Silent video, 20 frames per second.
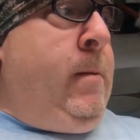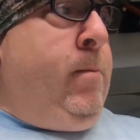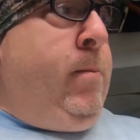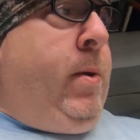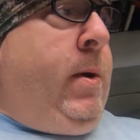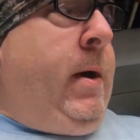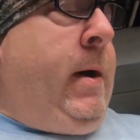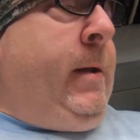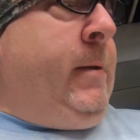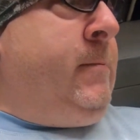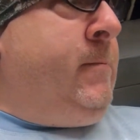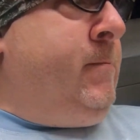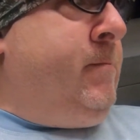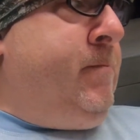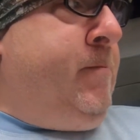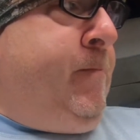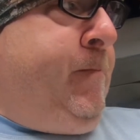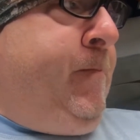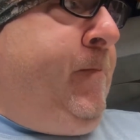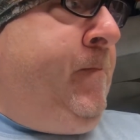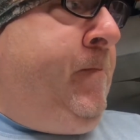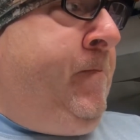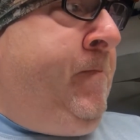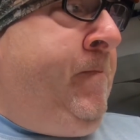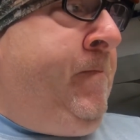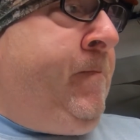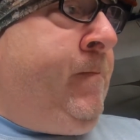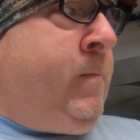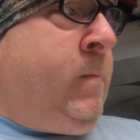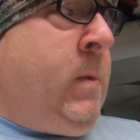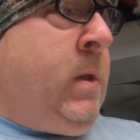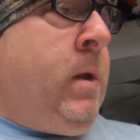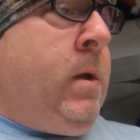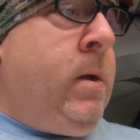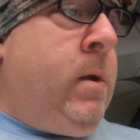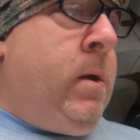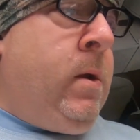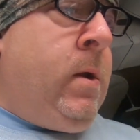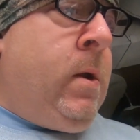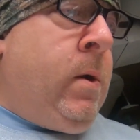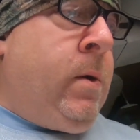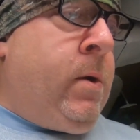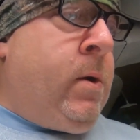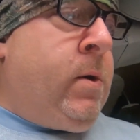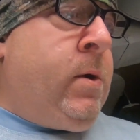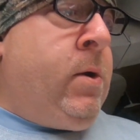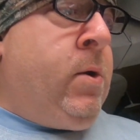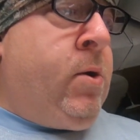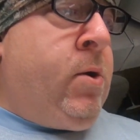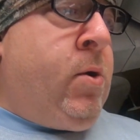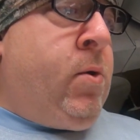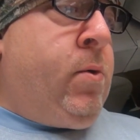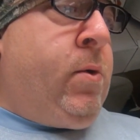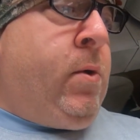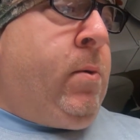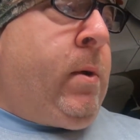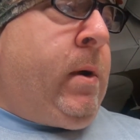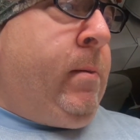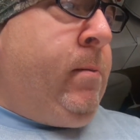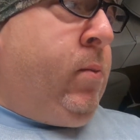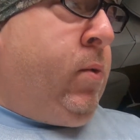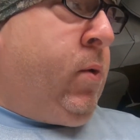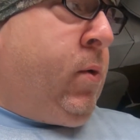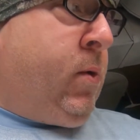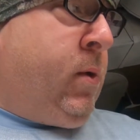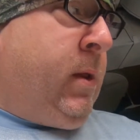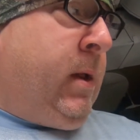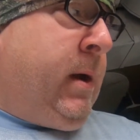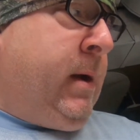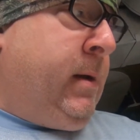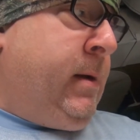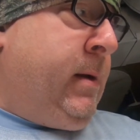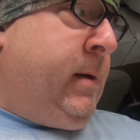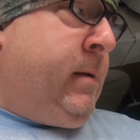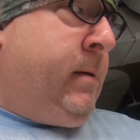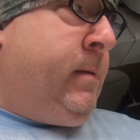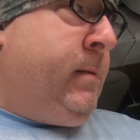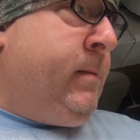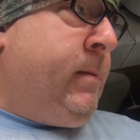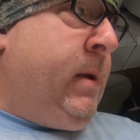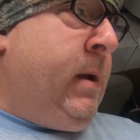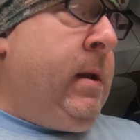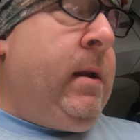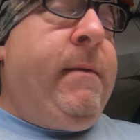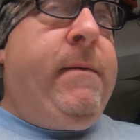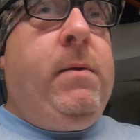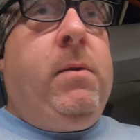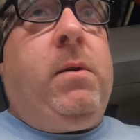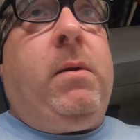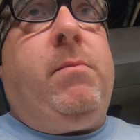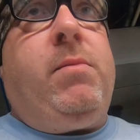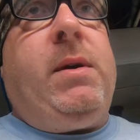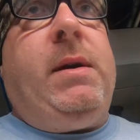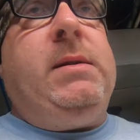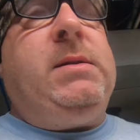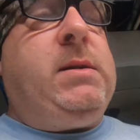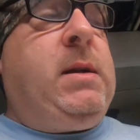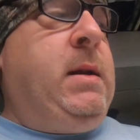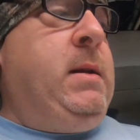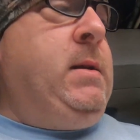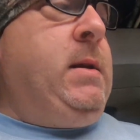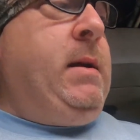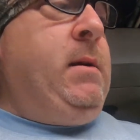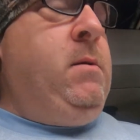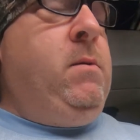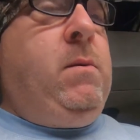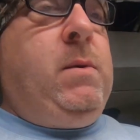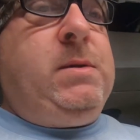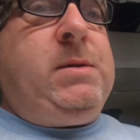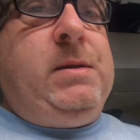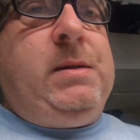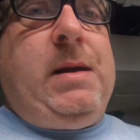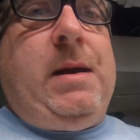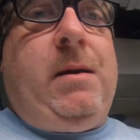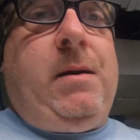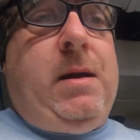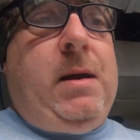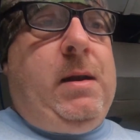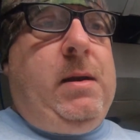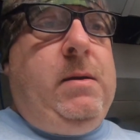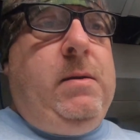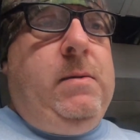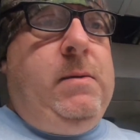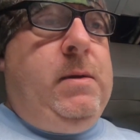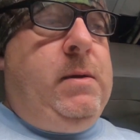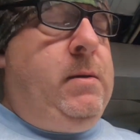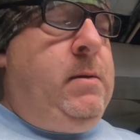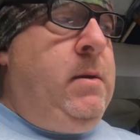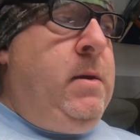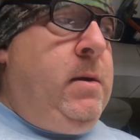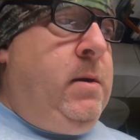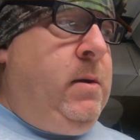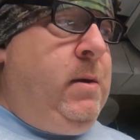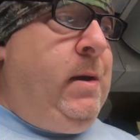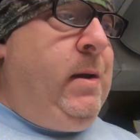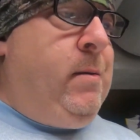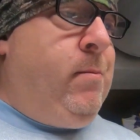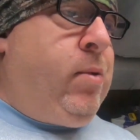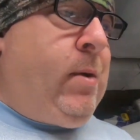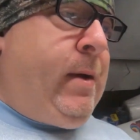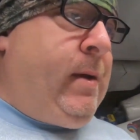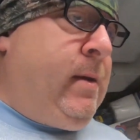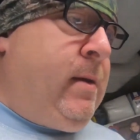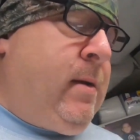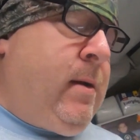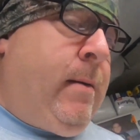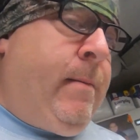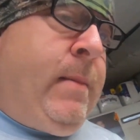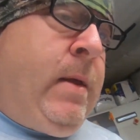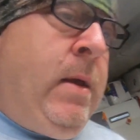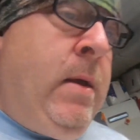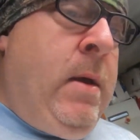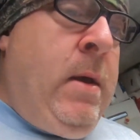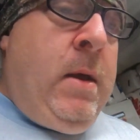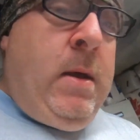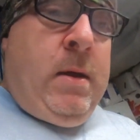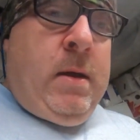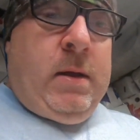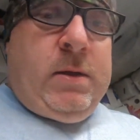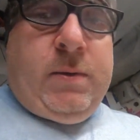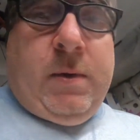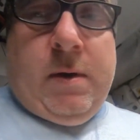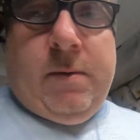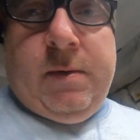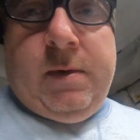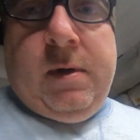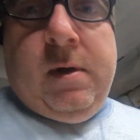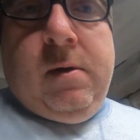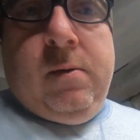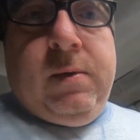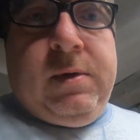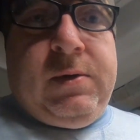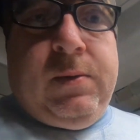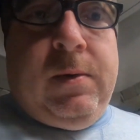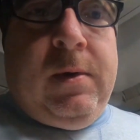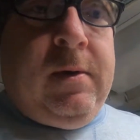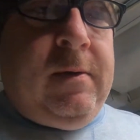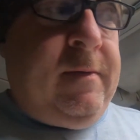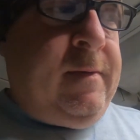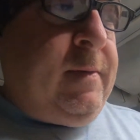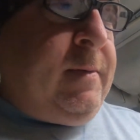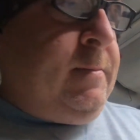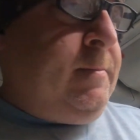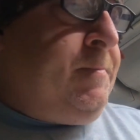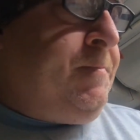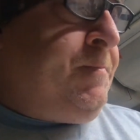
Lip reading: But you know, you're running borderline there. And if you're on a bright sunny day, who wants to dial down the unit? You need to brighten it up. That's why we're going with 12